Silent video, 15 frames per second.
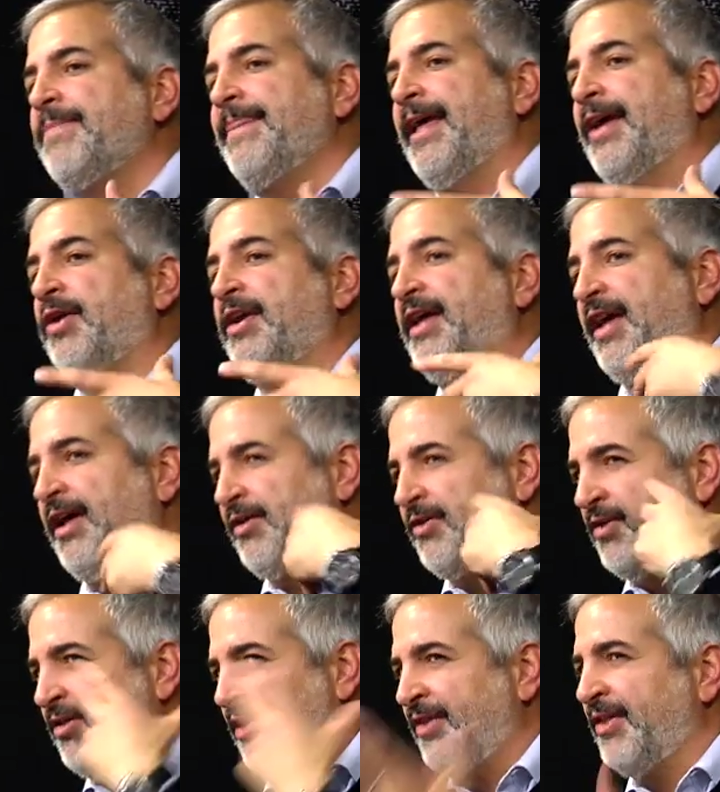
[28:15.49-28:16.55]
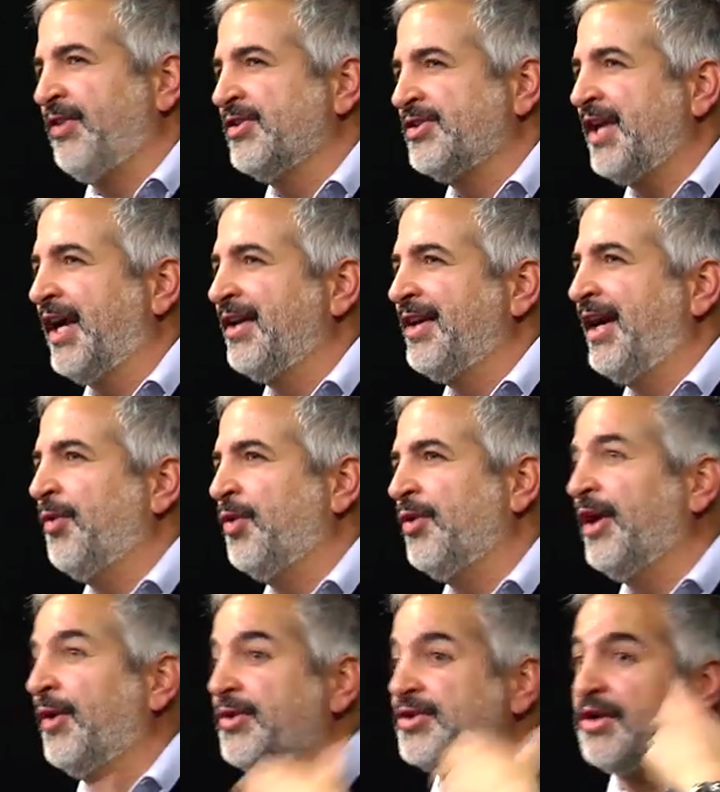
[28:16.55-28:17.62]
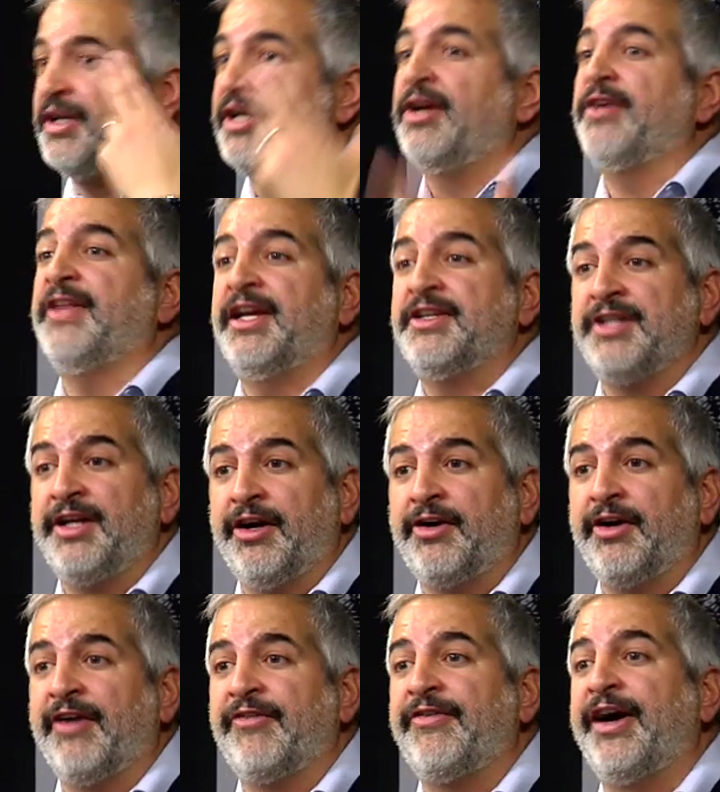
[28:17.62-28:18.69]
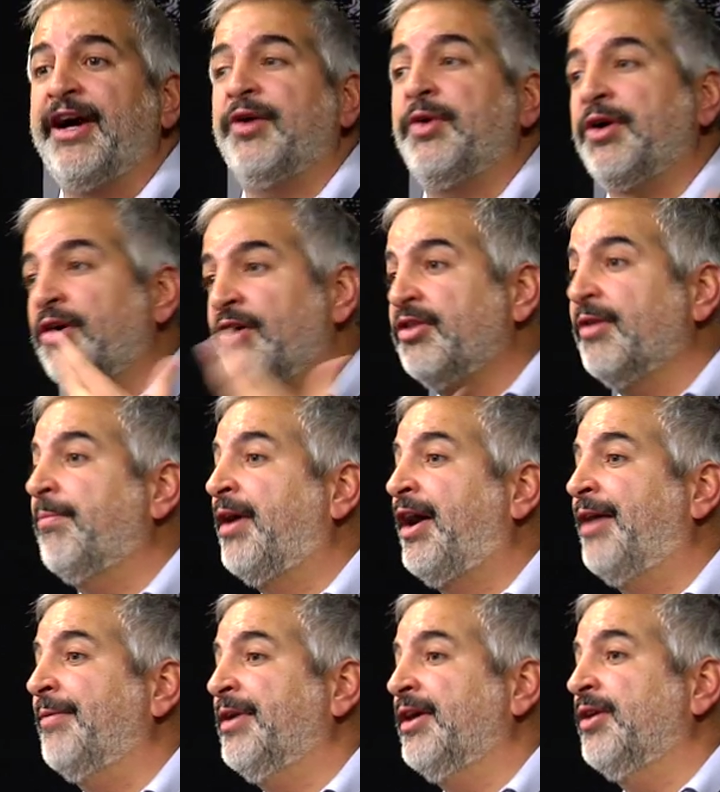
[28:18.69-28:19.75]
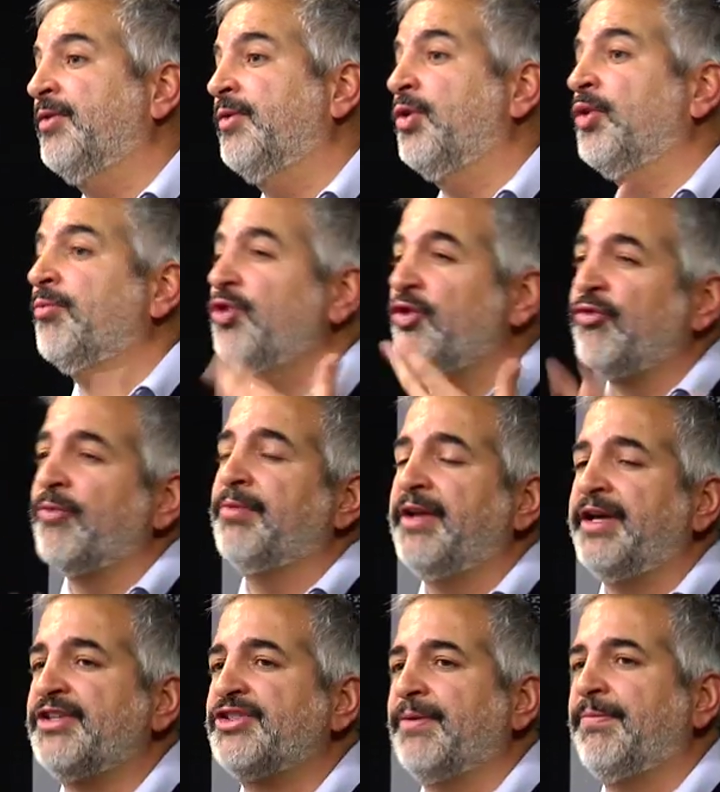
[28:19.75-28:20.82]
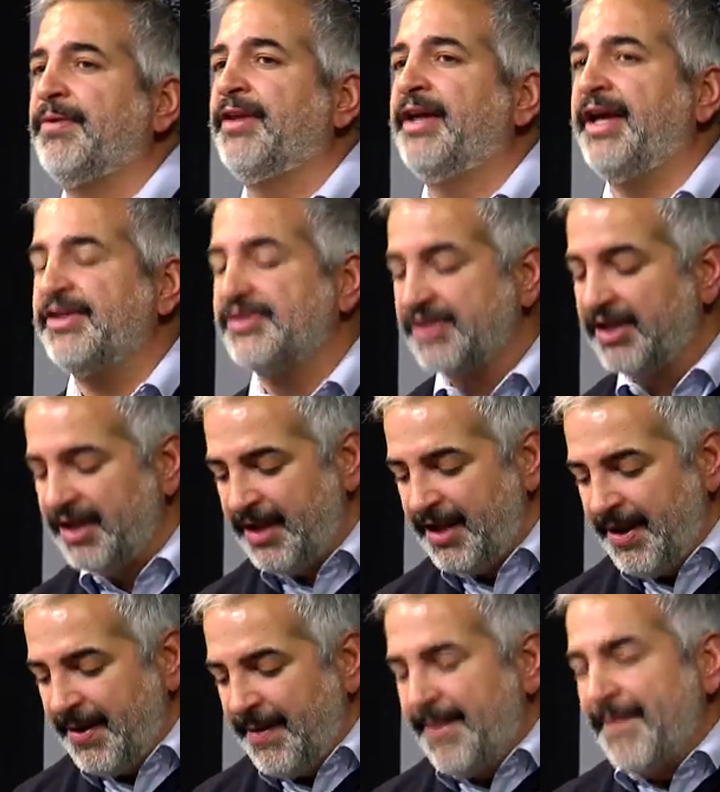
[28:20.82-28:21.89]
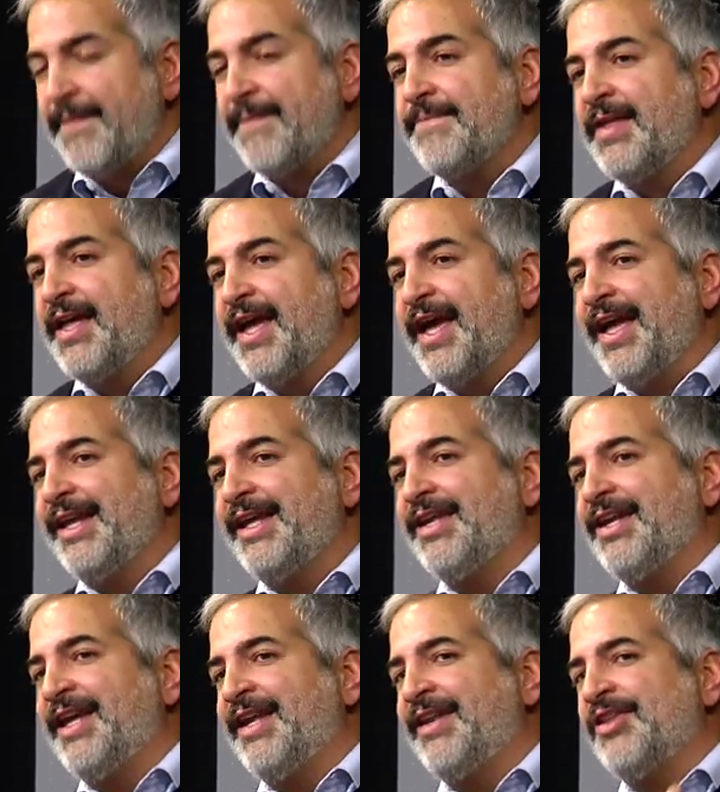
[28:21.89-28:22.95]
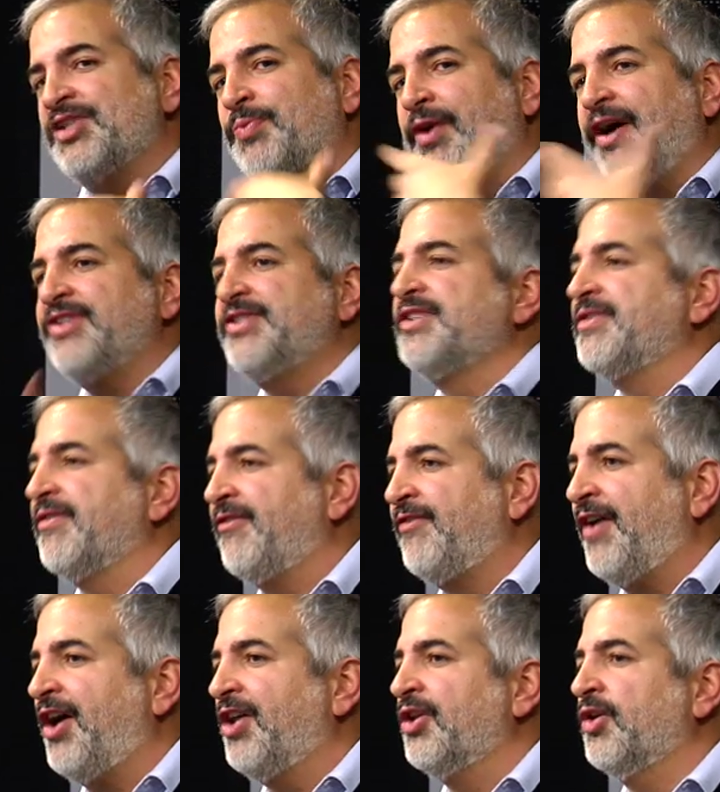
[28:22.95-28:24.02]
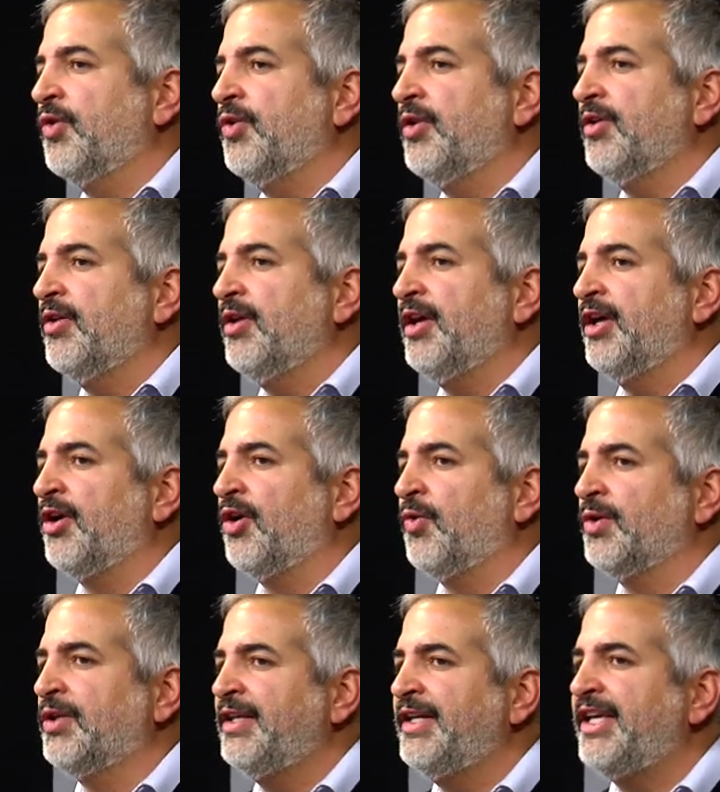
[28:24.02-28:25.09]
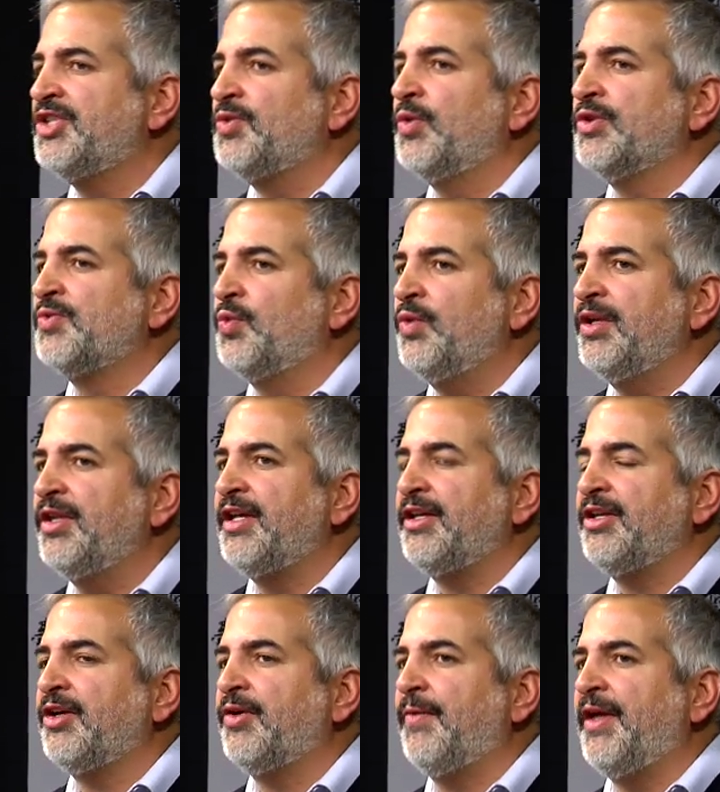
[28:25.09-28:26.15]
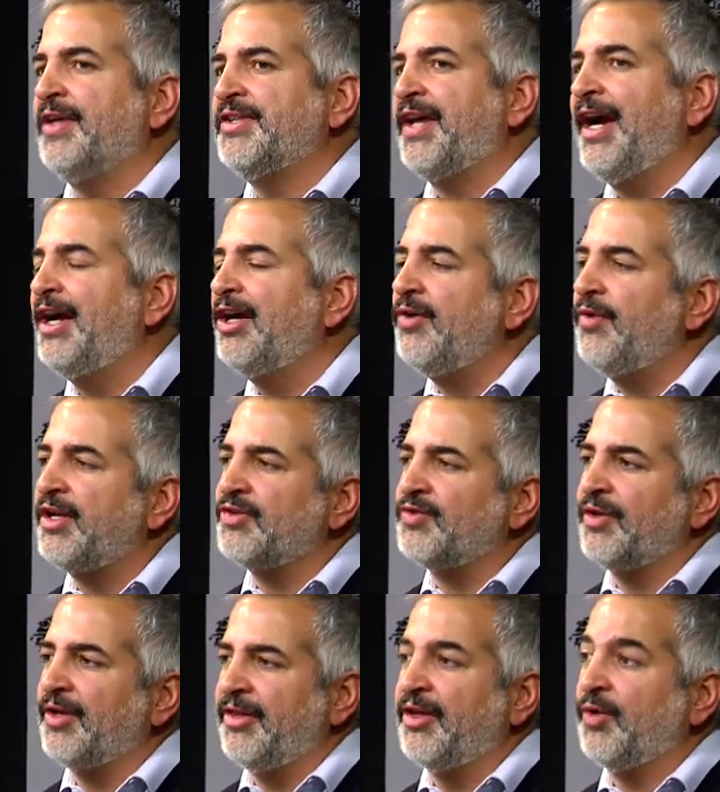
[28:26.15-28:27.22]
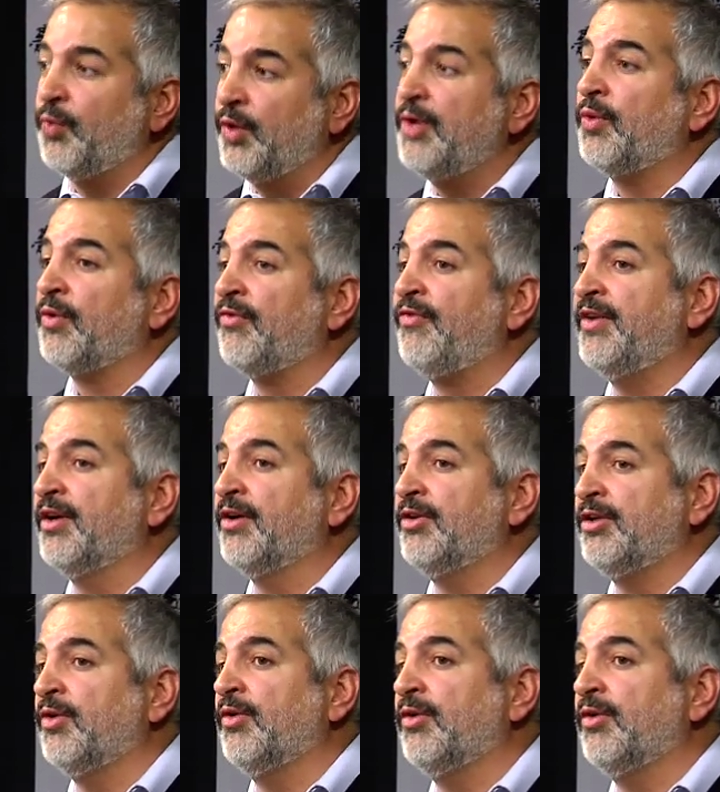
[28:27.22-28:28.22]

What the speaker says: And I think the second night we were there, we started hearing the anti-aircraft fire. We heard the bombing. We were moved from place to place. And in this process that followed in our release was really, as harrowing as I think we feared,